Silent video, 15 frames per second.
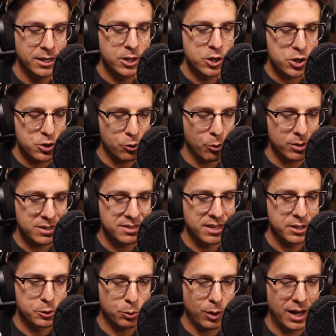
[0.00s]
shorts
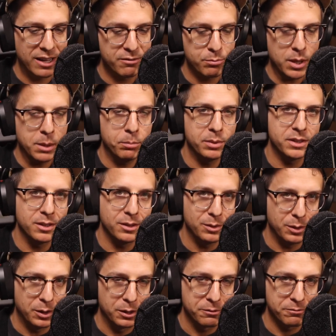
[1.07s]
that drive people to
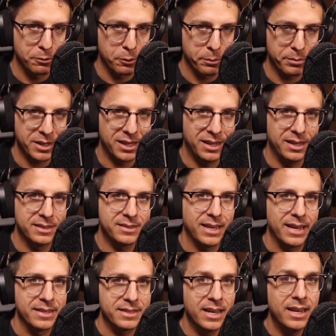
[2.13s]
long form
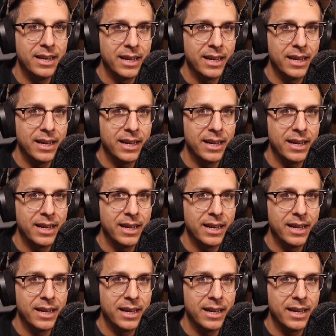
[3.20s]
content.